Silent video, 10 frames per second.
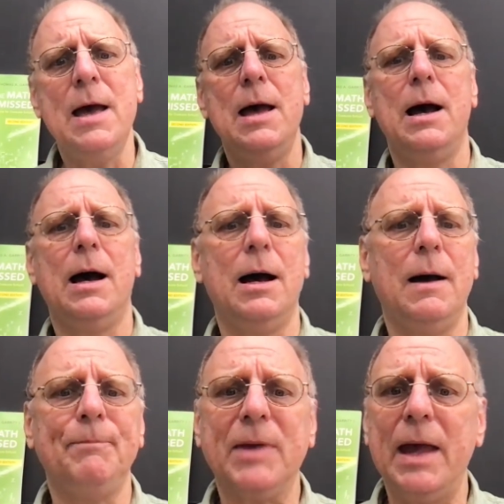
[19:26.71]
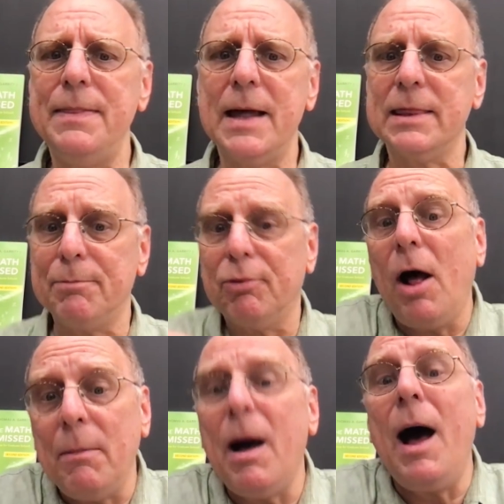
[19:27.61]
uh, and that the
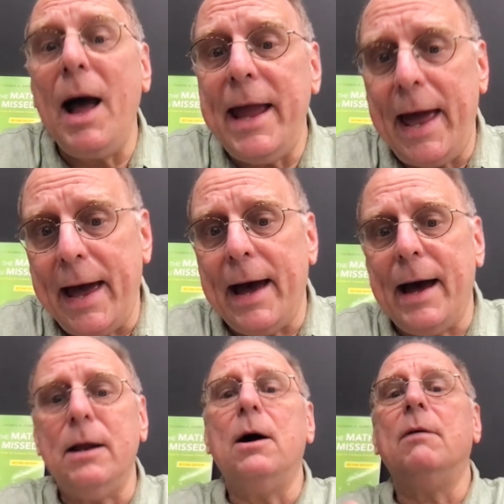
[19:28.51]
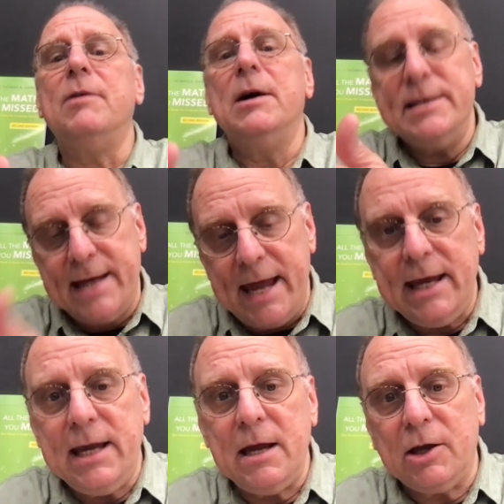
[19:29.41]
problem I had of
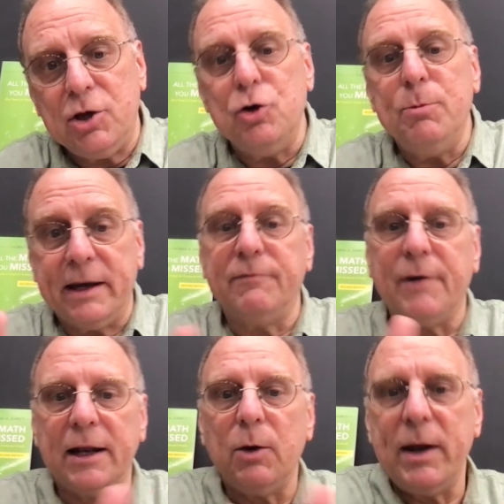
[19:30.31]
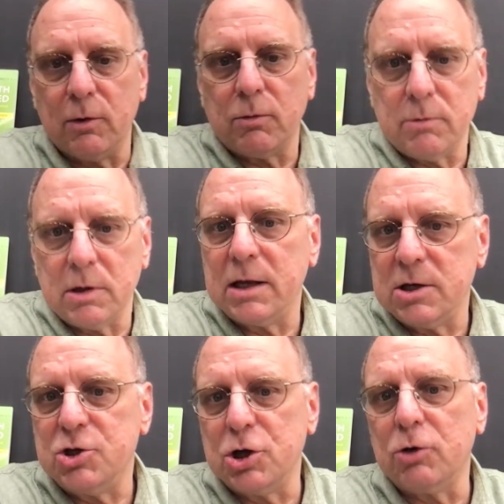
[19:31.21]
taking a cubic and finding a way to uh,
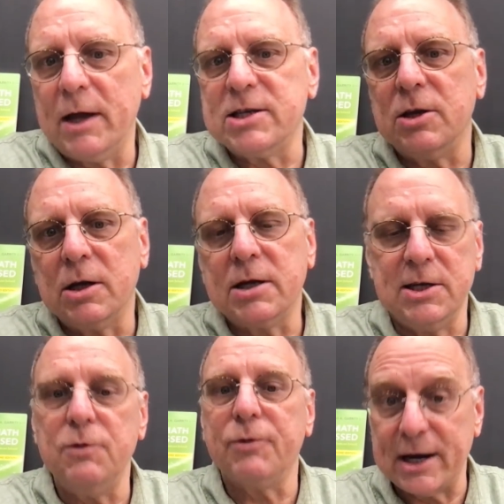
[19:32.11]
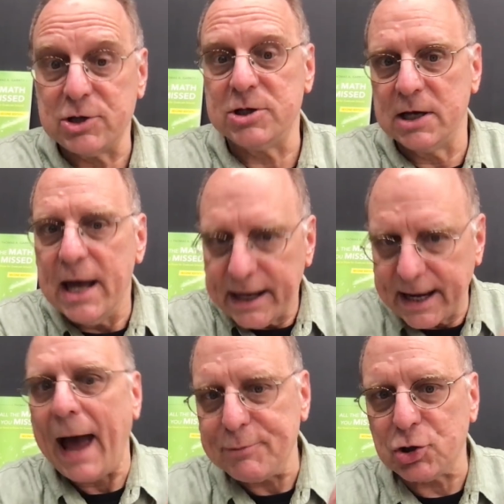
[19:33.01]
generalize continued fractions to
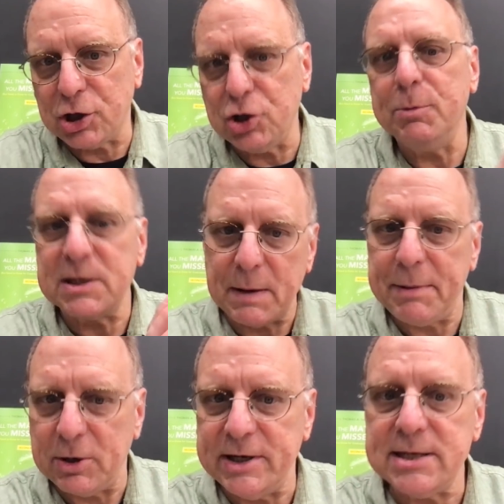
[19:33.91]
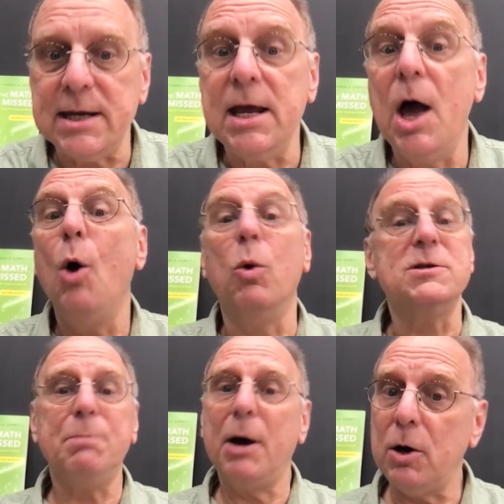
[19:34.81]
capture cubics by periodicity was
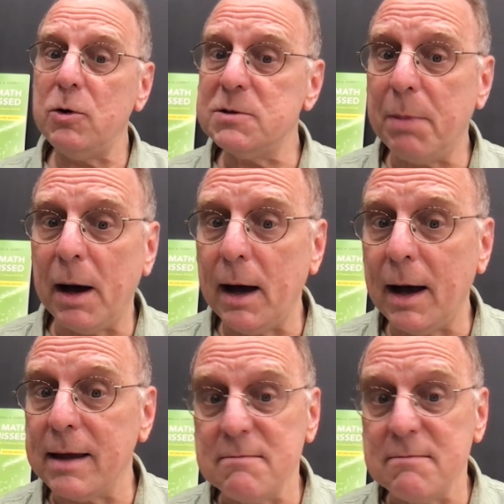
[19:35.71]
posed by